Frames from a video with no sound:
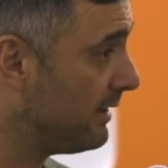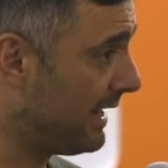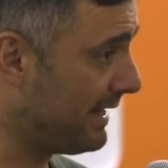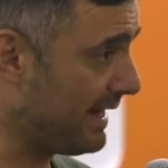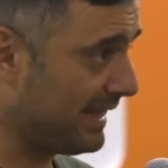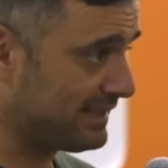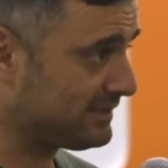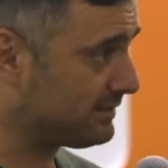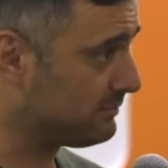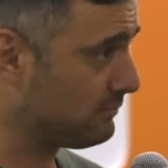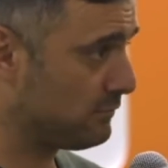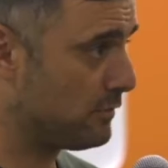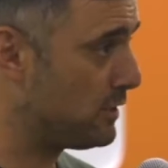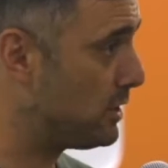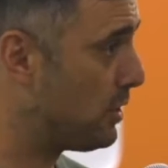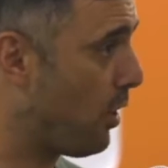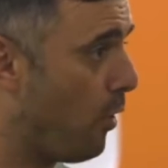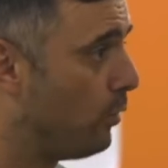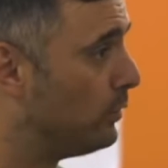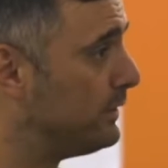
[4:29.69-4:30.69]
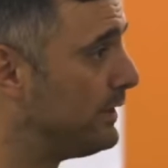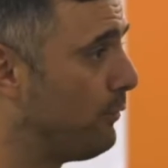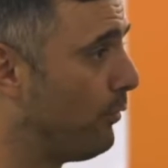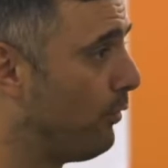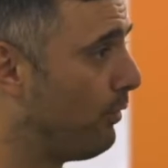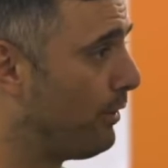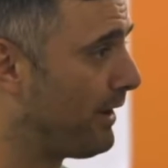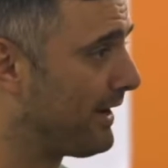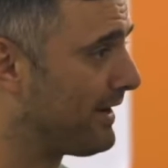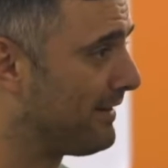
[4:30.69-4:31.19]
and that's the only
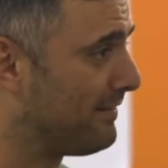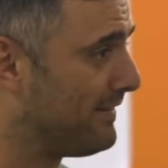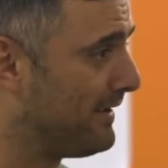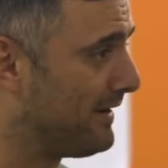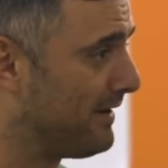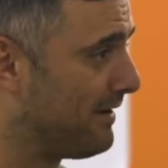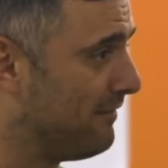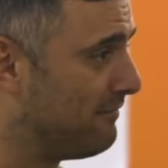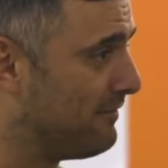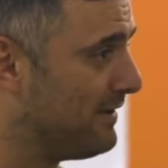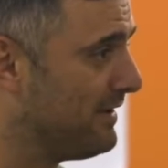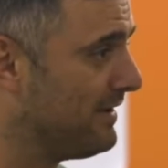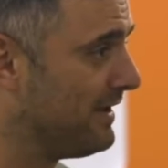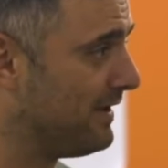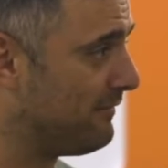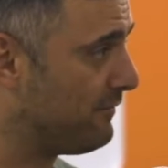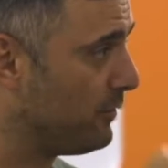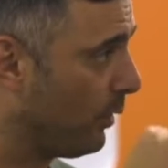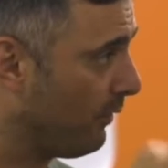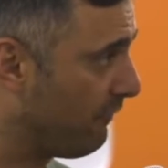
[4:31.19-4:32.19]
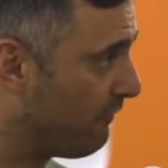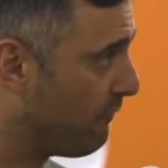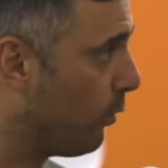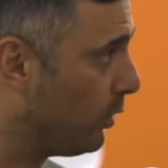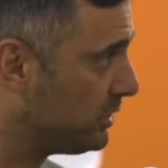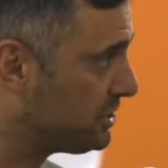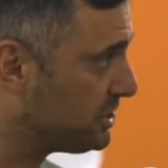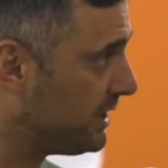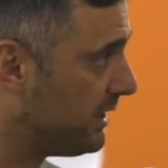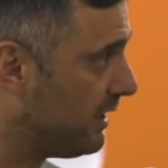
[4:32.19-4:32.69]
word I can think of. If you are
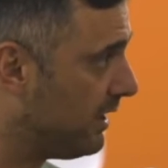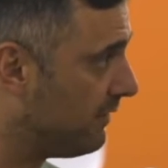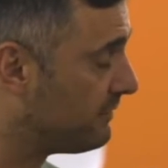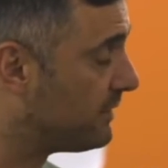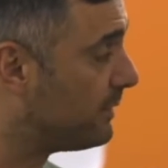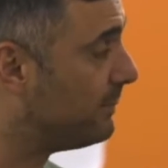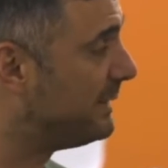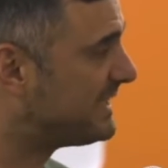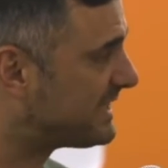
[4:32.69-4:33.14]
fortunate enough to